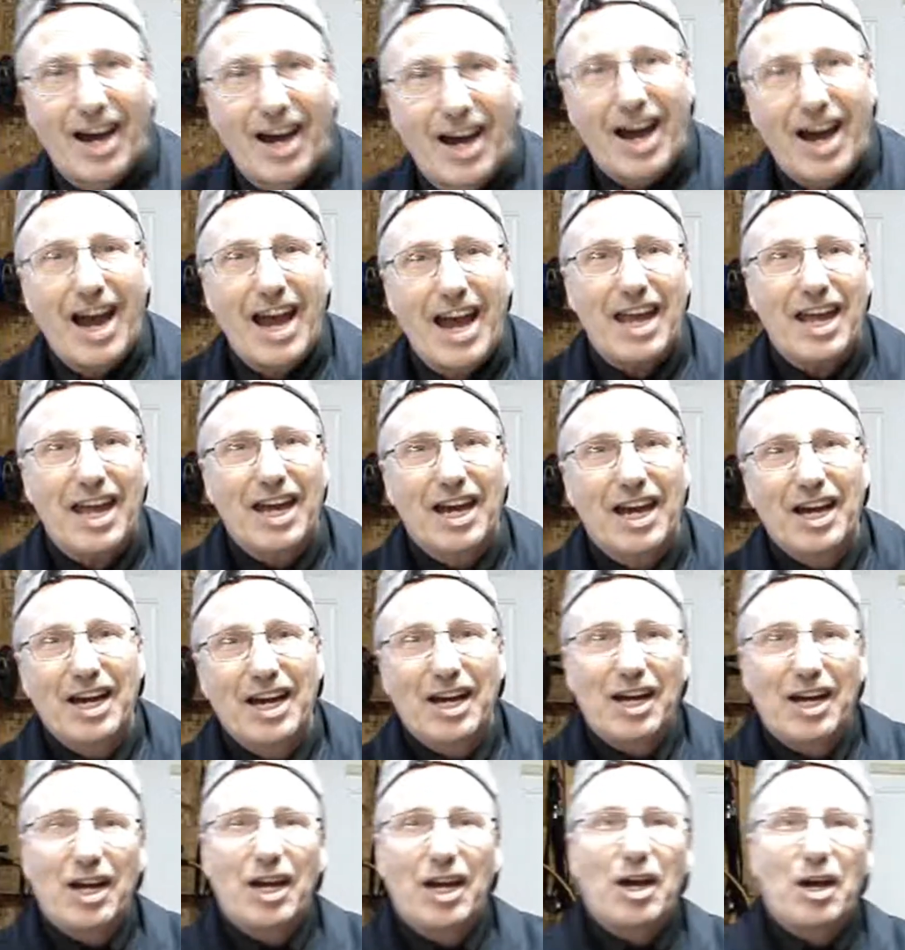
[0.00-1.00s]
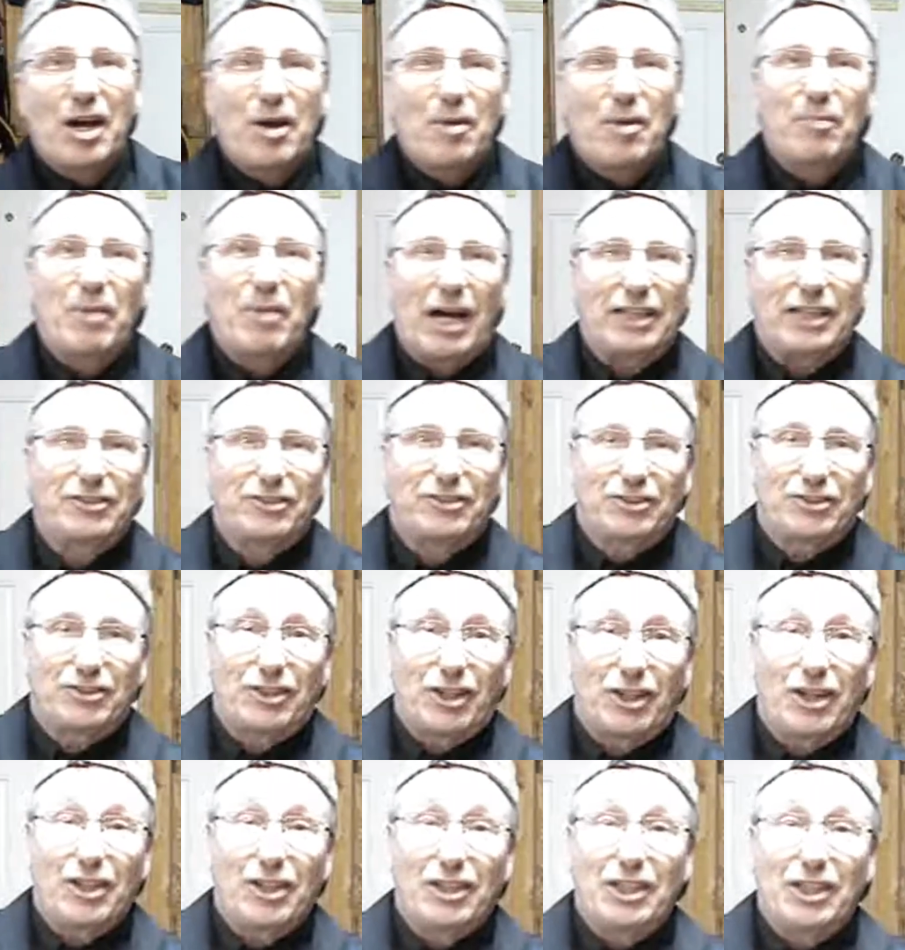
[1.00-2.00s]
Hi, Pastor
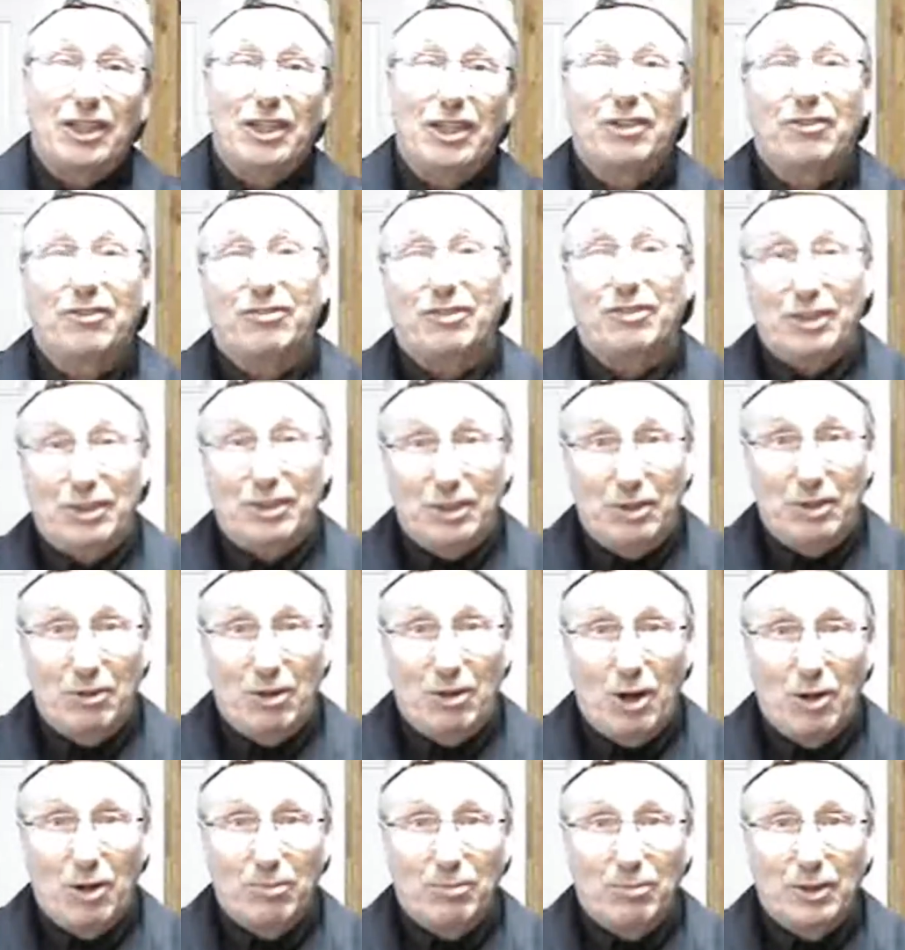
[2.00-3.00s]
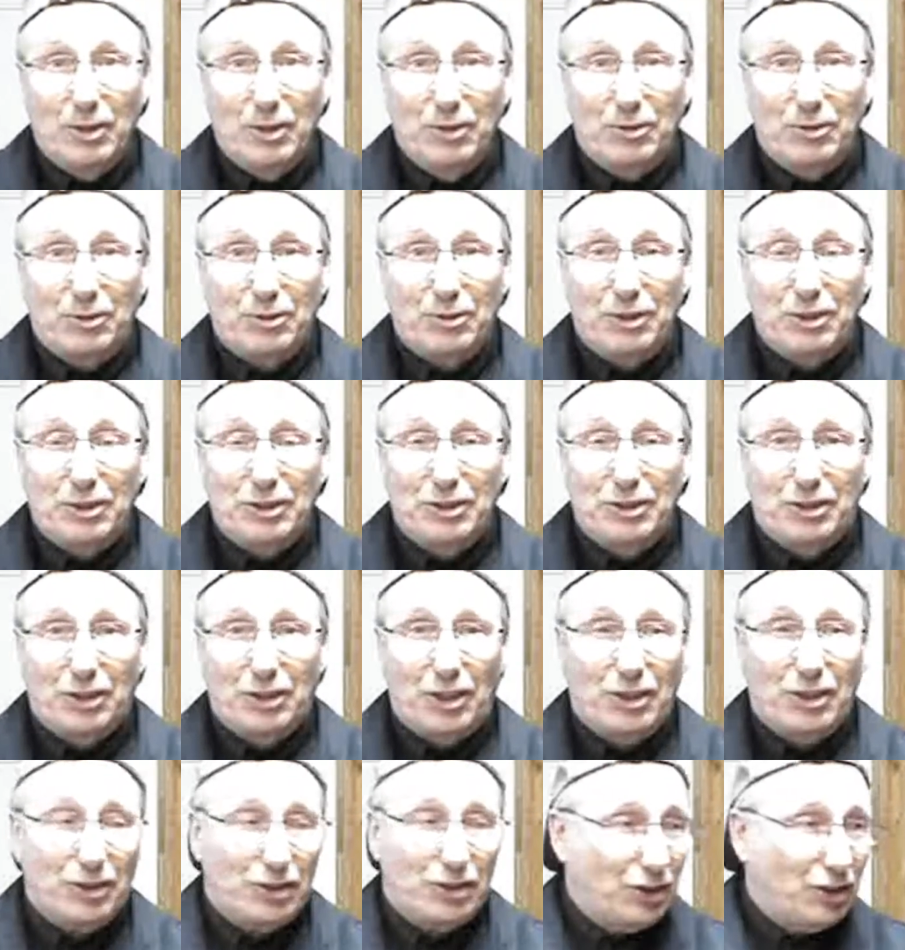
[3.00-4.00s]
Charlie here for New Hope Lutheran
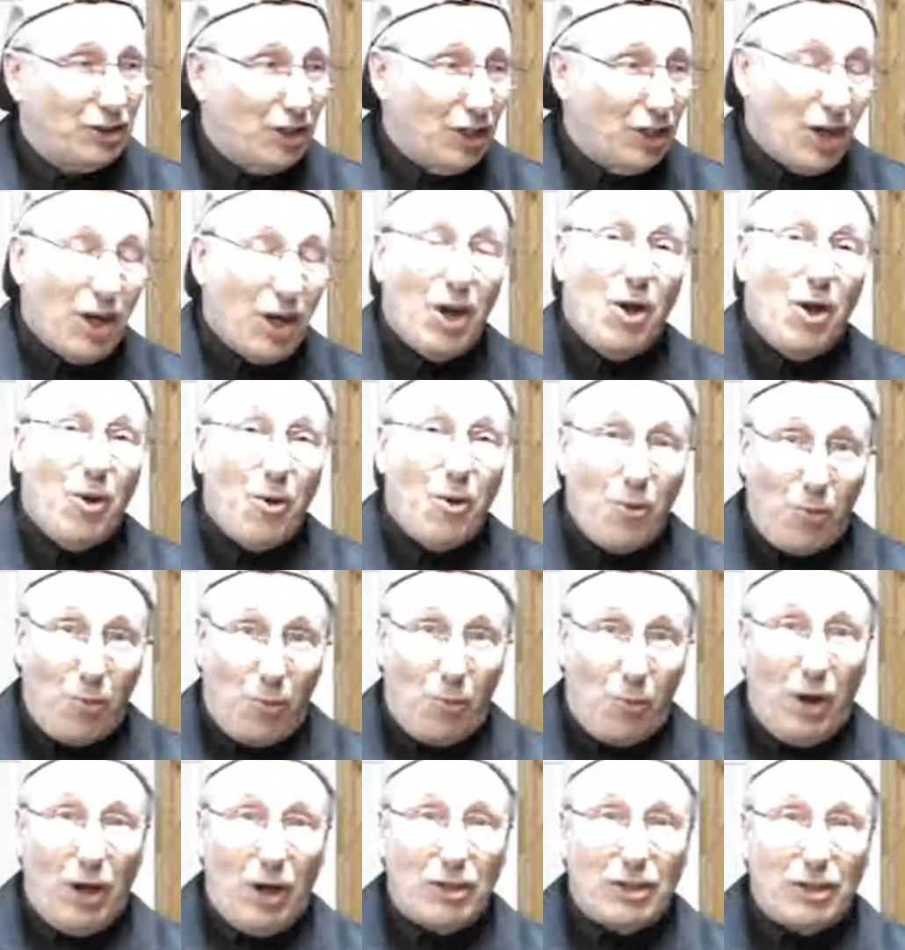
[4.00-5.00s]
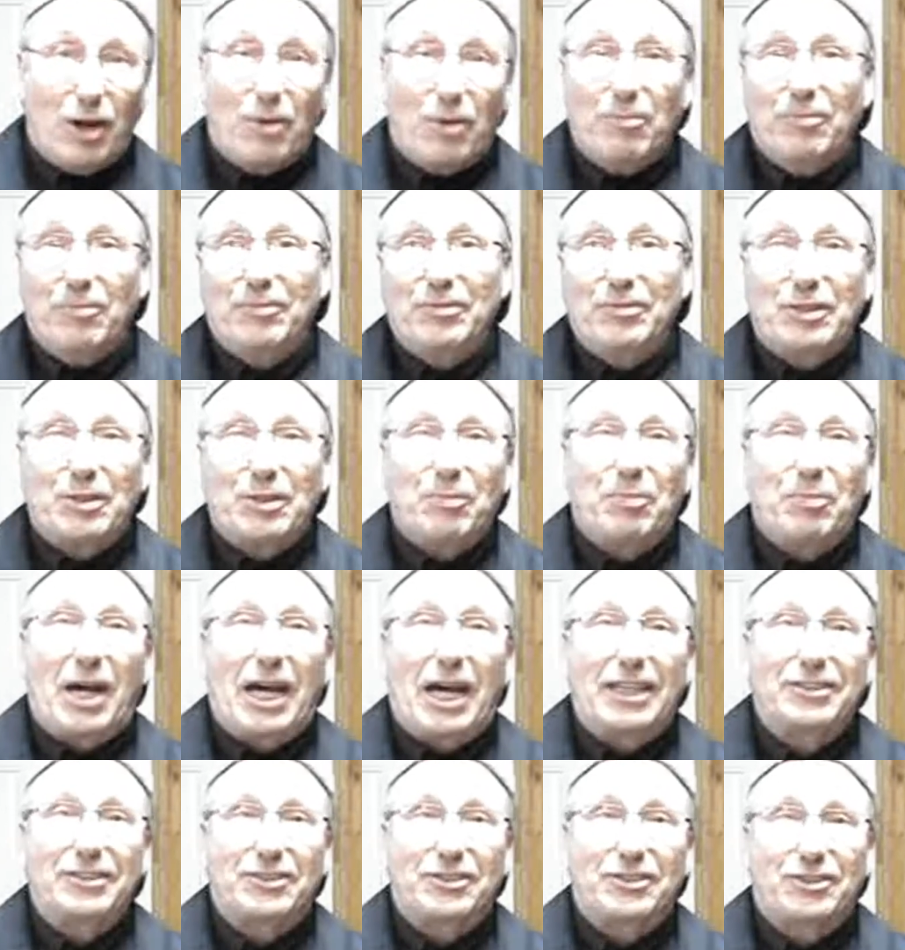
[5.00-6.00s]
Church. Welcome to
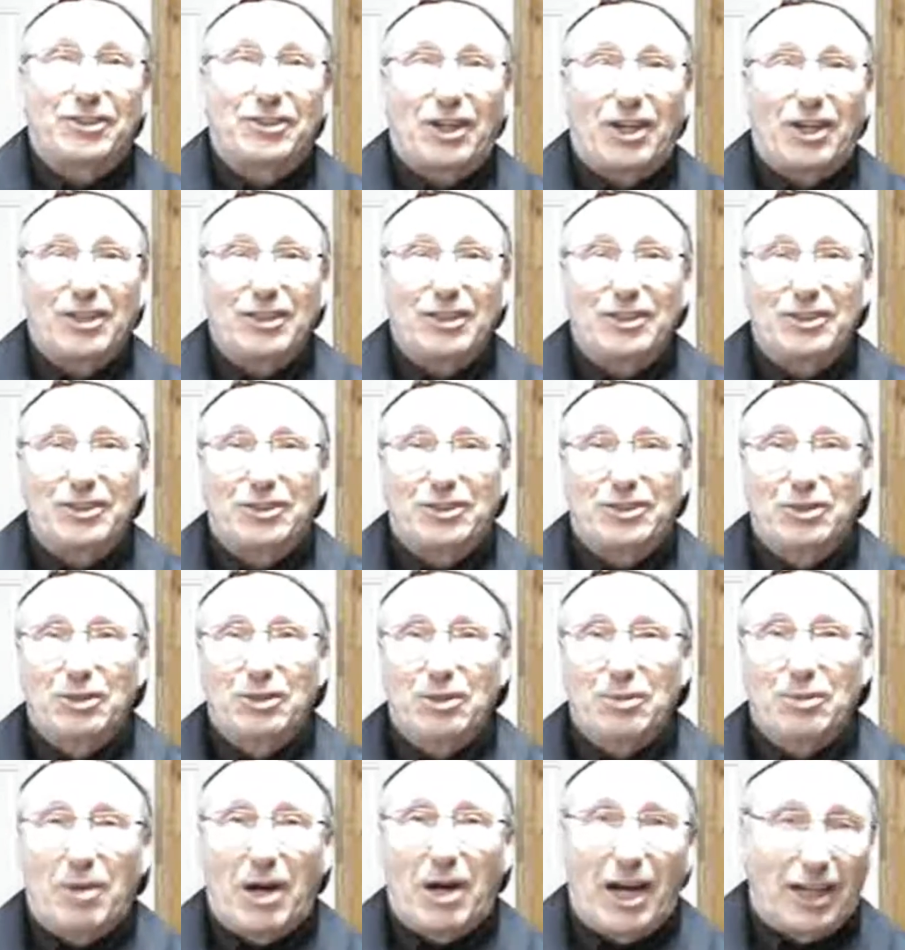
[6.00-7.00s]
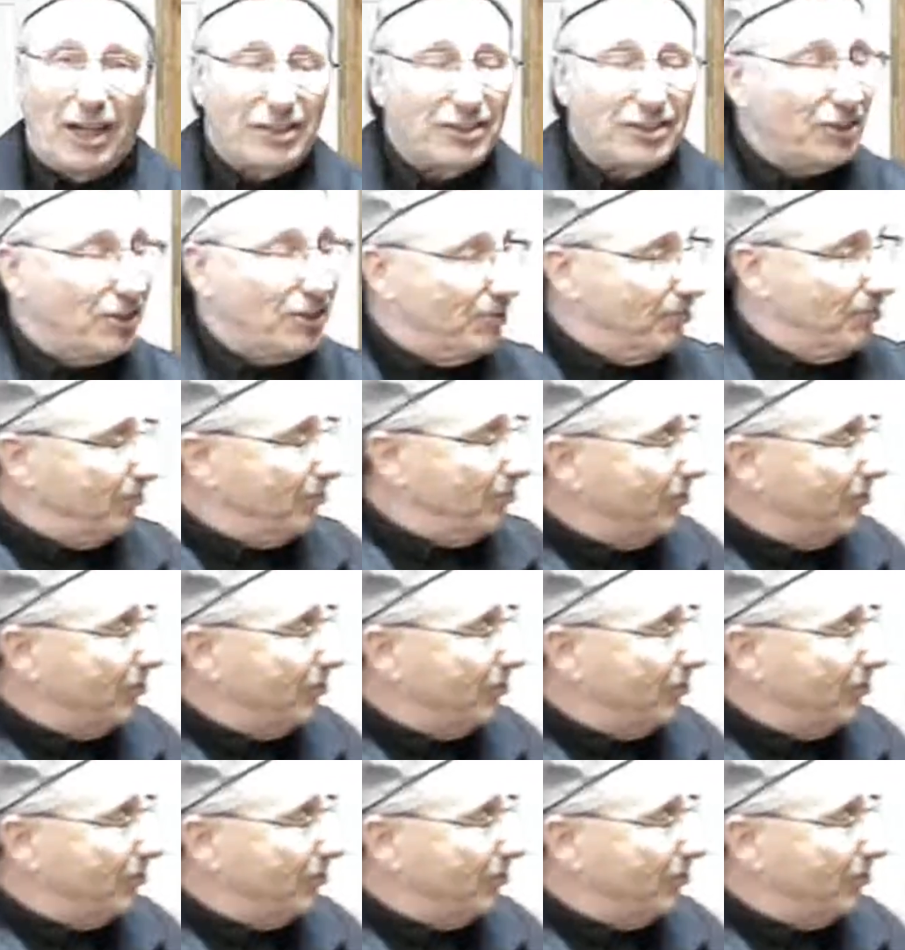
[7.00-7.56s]
Pastor Charlie's Toolbox.